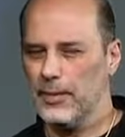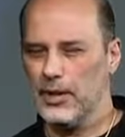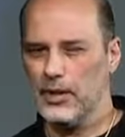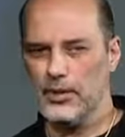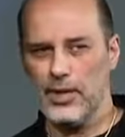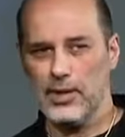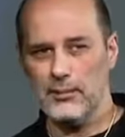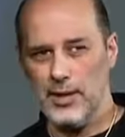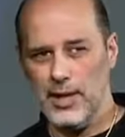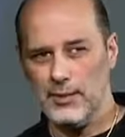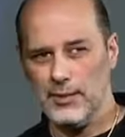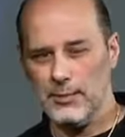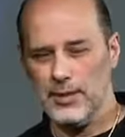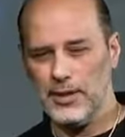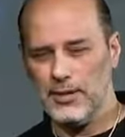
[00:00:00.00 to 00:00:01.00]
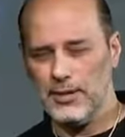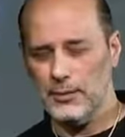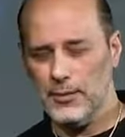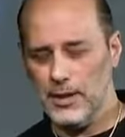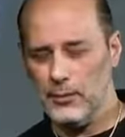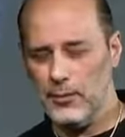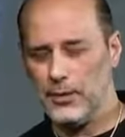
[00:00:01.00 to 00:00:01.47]
Because in
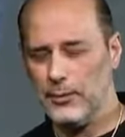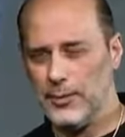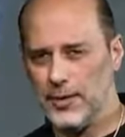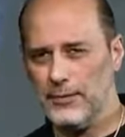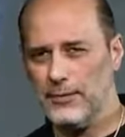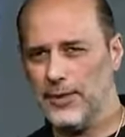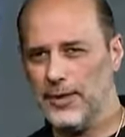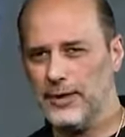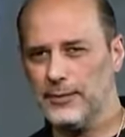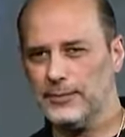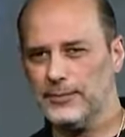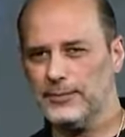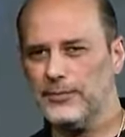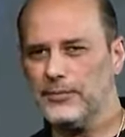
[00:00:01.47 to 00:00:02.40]
my work specifically,